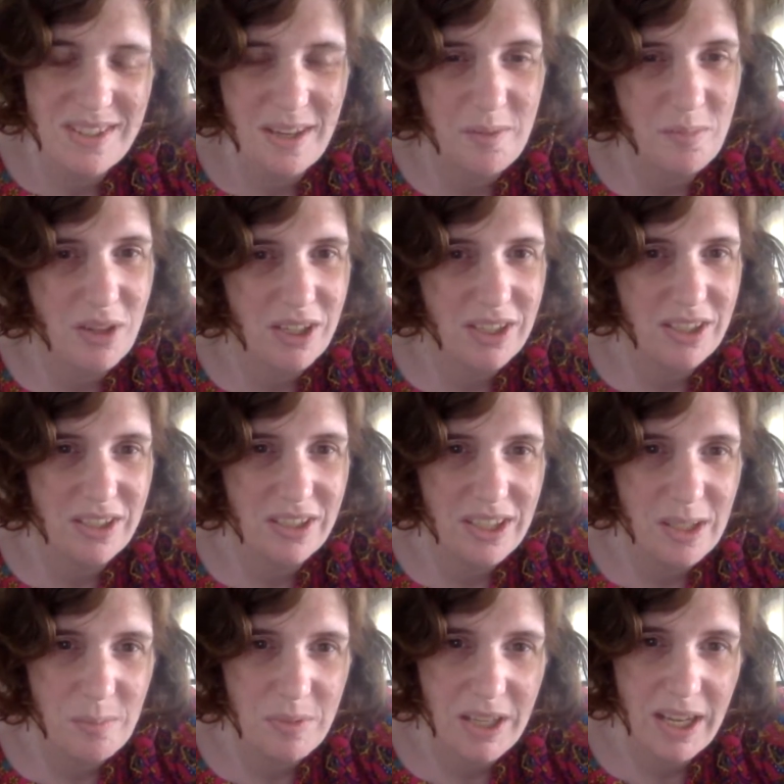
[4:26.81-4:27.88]
I'm not going to
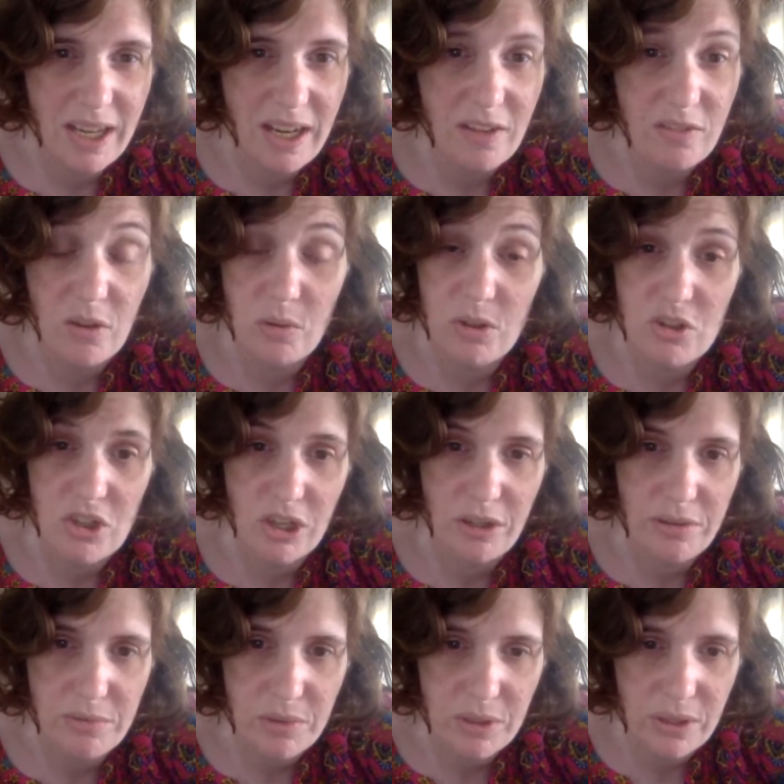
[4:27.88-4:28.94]
keep that. And don't inject
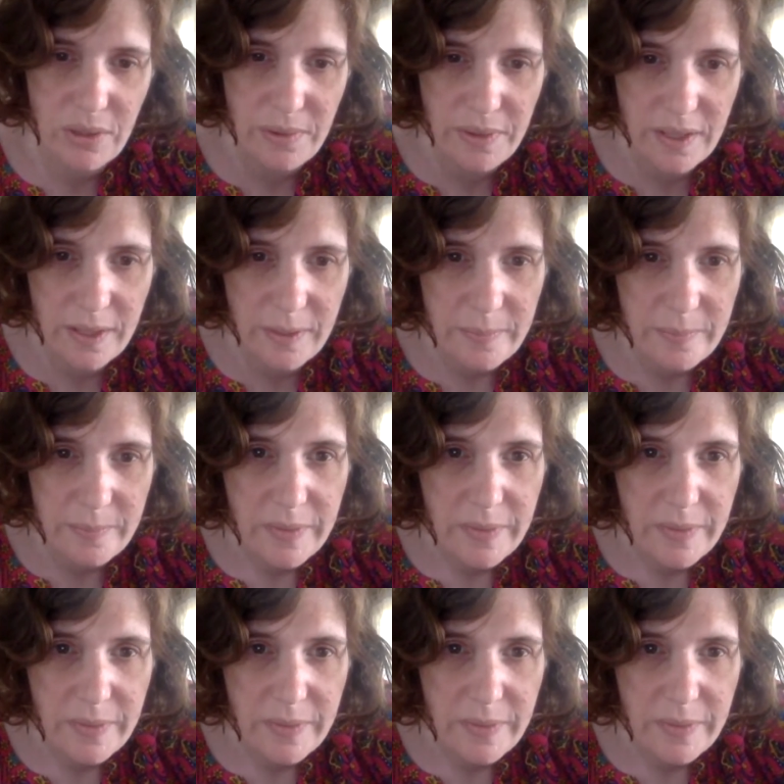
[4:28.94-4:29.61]
through clothing.